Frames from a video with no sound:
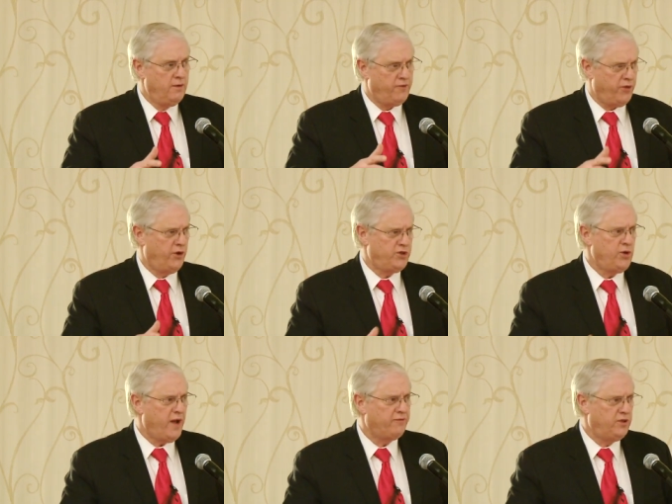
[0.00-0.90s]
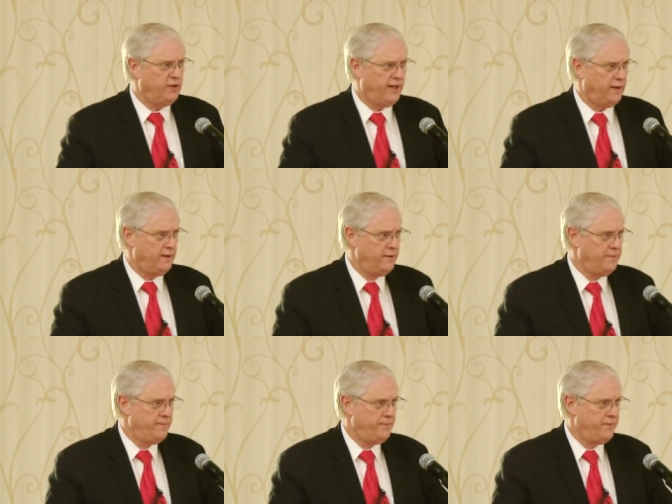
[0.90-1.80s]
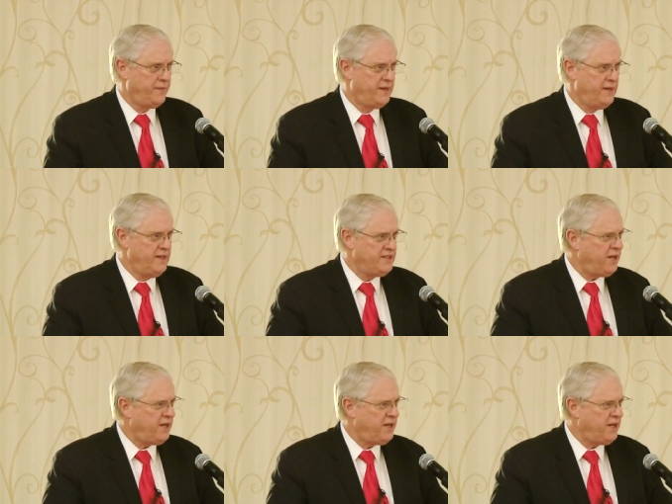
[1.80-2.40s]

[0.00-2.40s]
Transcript: for those who have too little. See,